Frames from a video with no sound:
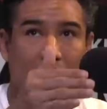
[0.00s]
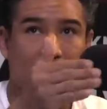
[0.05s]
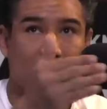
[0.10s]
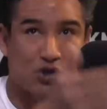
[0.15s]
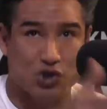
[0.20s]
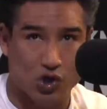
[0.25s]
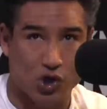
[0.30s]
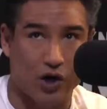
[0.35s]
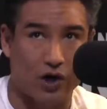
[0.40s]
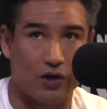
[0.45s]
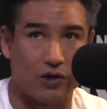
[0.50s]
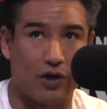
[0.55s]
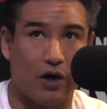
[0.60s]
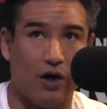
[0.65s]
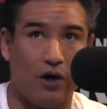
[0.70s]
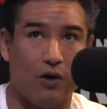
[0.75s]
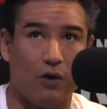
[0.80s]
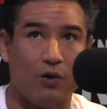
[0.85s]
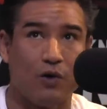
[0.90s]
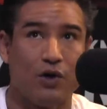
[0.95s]

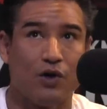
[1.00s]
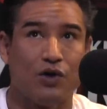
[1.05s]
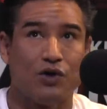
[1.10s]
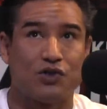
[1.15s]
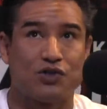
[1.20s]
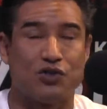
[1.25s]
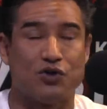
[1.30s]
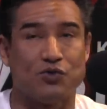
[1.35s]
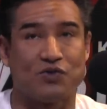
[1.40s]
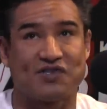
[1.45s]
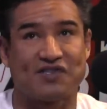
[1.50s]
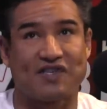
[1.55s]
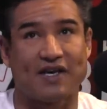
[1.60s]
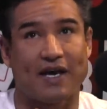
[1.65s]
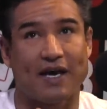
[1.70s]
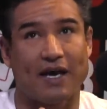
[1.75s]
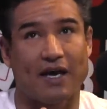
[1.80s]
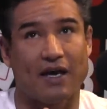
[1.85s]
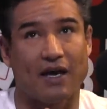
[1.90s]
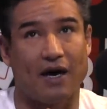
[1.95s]
Charlo to
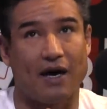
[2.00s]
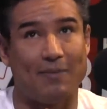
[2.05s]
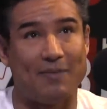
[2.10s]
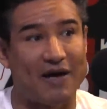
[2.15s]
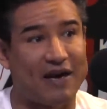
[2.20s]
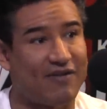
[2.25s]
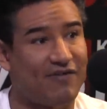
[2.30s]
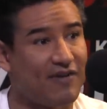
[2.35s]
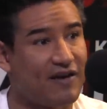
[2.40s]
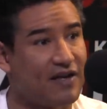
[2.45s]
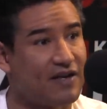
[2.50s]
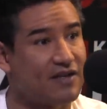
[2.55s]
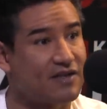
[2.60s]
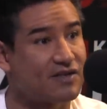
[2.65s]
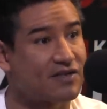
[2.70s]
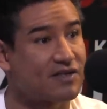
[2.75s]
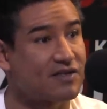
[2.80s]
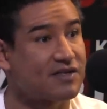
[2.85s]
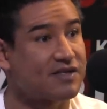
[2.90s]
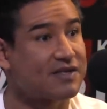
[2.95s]
say a
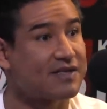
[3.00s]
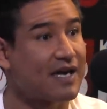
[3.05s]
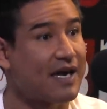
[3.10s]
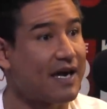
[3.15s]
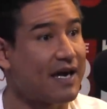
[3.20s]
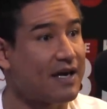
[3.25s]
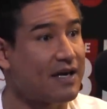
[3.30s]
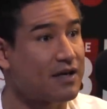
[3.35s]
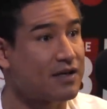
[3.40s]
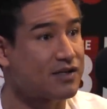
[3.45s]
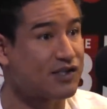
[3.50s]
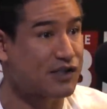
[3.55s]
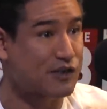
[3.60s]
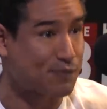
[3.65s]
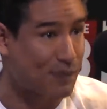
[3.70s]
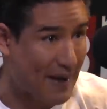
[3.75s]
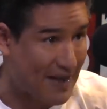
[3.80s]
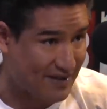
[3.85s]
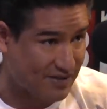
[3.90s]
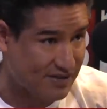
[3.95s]
Benavidez to say
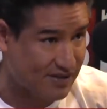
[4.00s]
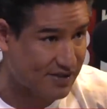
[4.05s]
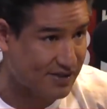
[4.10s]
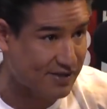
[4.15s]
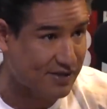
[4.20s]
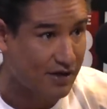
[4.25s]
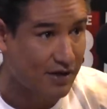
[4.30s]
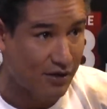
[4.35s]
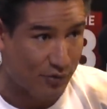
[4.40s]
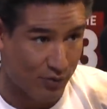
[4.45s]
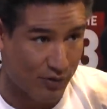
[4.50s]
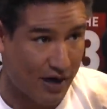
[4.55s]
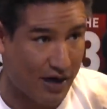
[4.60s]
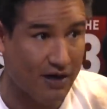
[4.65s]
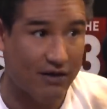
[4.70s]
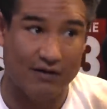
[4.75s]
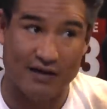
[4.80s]
Spence right?